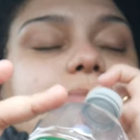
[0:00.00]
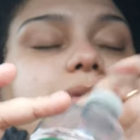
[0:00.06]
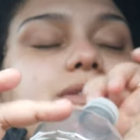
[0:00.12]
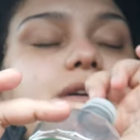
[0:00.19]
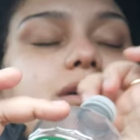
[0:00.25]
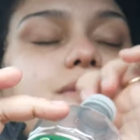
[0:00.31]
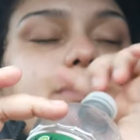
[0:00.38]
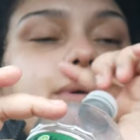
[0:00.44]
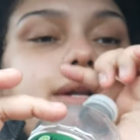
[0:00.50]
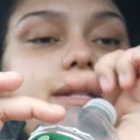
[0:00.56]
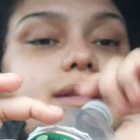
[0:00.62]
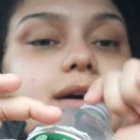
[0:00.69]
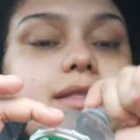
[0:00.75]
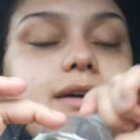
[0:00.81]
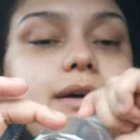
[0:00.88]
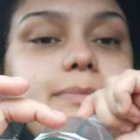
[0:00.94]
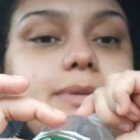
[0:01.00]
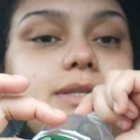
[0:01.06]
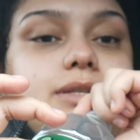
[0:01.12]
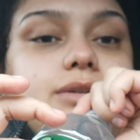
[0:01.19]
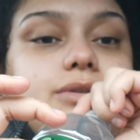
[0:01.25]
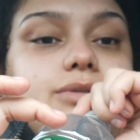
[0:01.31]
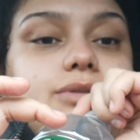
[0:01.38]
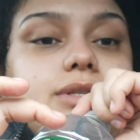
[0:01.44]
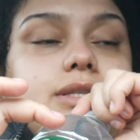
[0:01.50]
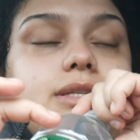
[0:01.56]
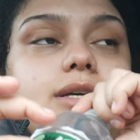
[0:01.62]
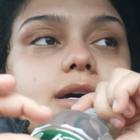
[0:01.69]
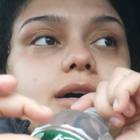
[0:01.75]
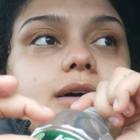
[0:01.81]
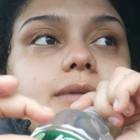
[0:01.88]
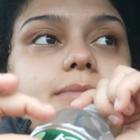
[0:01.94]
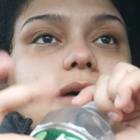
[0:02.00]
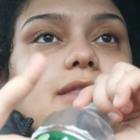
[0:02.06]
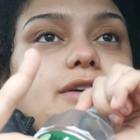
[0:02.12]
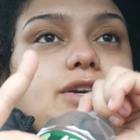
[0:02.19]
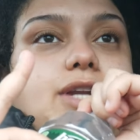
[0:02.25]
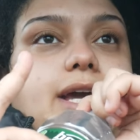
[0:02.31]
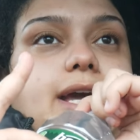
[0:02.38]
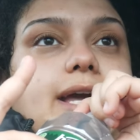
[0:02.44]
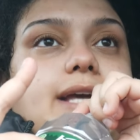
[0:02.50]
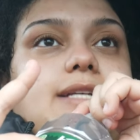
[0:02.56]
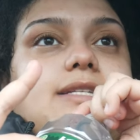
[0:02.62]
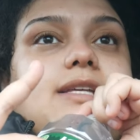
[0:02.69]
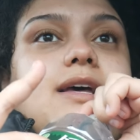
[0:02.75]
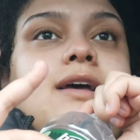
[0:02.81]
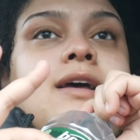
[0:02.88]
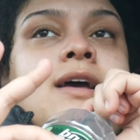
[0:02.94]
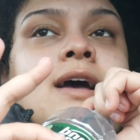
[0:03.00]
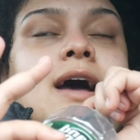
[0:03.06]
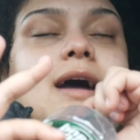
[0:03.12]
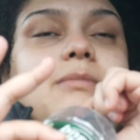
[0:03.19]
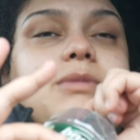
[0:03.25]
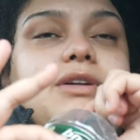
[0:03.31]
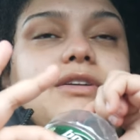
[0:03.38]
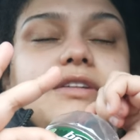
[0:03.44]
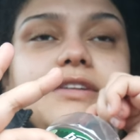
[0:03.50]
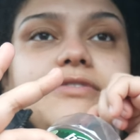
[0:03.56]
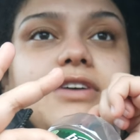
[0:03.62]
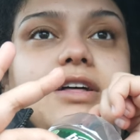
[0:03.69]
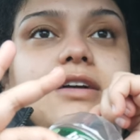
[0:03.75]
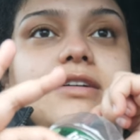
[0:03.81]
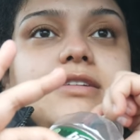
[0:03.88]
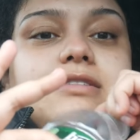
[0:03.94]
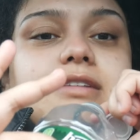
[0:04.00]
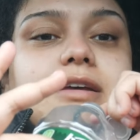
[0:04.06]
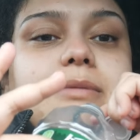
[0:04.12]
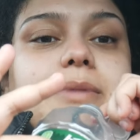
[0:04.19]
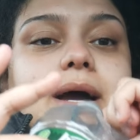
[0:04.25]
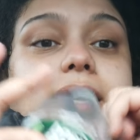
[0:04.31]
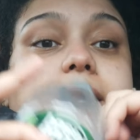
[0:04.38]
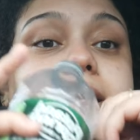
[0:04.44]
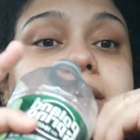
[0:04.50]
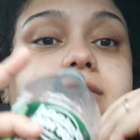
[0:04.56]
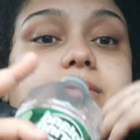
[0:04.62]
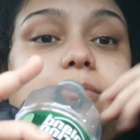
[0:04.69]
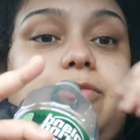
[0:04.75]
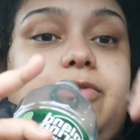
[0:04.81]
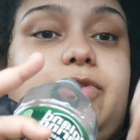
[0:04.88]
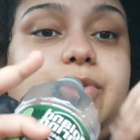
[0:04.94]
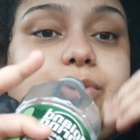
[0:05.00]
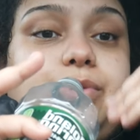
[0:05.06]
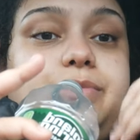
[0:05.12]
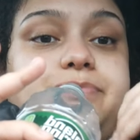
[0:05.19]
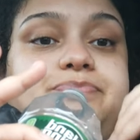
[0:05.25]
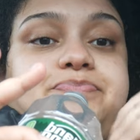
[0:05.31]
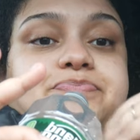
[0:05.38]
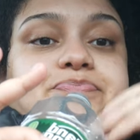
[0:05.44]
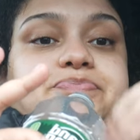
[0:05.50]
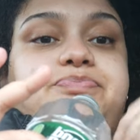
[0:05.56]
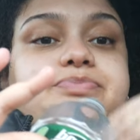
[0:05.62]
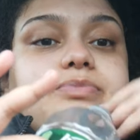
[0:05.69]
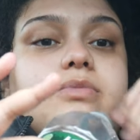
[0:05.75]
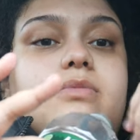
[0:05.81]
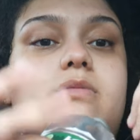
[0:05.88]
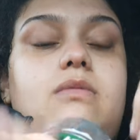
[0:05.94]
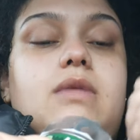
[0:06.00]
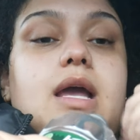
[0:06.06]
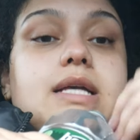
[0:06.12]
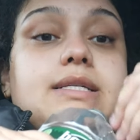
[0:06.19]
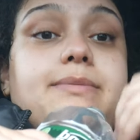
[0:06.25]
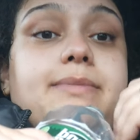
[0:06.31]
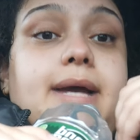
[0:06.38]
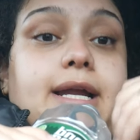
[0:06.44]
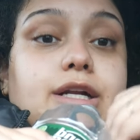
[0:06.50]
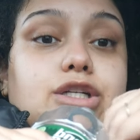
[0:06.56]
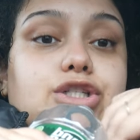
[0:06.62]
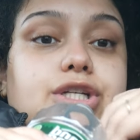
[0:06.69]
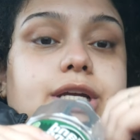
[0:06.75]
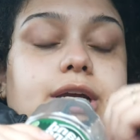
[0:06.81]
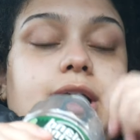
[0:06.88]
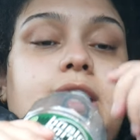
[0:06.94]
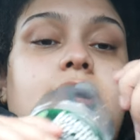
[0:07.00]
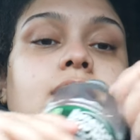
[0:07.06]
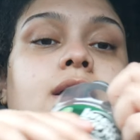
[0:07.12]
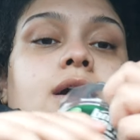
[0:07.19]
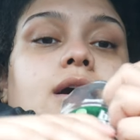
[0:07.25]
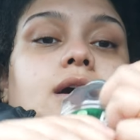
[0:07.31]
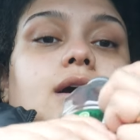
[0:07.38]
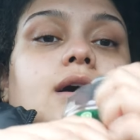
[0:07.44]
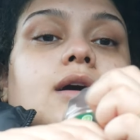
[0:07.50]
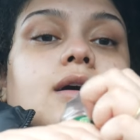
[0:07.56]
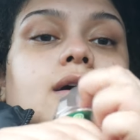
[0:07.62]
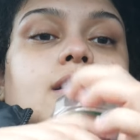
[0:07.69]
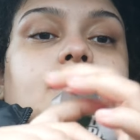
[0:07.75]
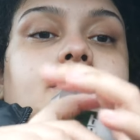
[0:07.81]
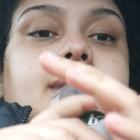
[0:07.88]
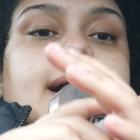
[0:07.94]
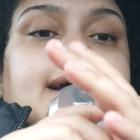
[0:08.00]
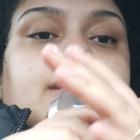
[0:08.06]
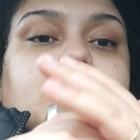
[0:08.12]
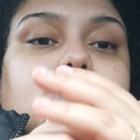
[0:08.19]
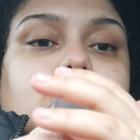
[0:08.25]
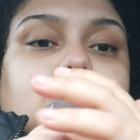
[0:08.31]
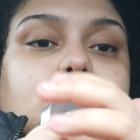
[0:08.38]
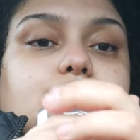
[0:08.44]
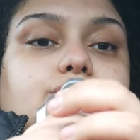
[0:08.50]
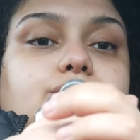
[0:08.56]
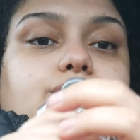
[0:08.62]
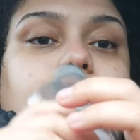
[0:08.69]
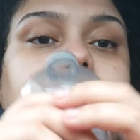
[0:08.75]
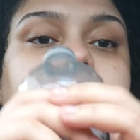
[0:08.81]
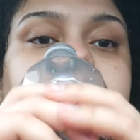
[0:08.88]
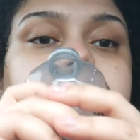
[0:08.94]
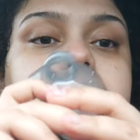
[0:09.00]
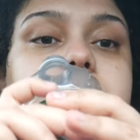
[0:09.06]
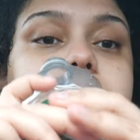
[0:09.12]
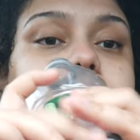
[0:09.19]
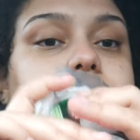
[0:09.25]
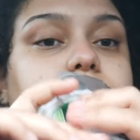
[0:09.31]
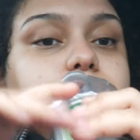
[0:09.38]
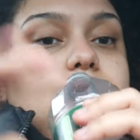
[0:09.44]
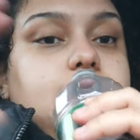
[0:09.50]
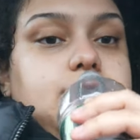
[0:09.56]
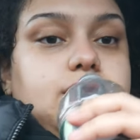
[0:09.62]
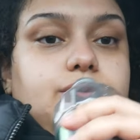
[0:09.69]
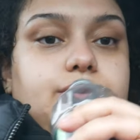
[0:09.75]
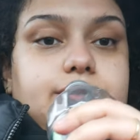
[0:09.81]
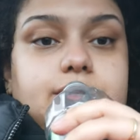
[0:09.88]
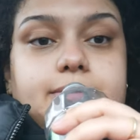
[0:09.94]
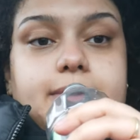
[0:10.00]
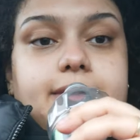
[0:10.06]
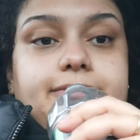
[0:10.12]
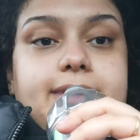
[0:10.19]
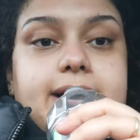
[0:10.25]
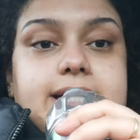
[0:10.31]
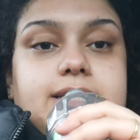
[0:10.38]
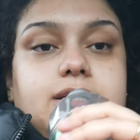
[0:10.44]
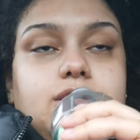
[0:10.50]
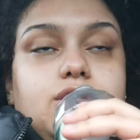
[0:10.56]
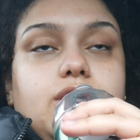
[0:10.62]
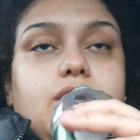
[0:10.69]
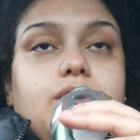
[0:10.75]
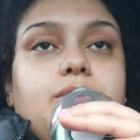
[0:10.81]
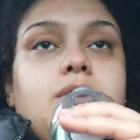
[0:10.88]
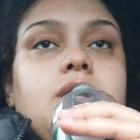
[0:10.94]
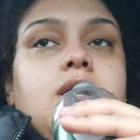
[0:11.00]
been talking about it in the other episodes, the other days. I'm literally falling asleep. I need some food, some energy. I do remember I told you guys I do intermittent fasting, so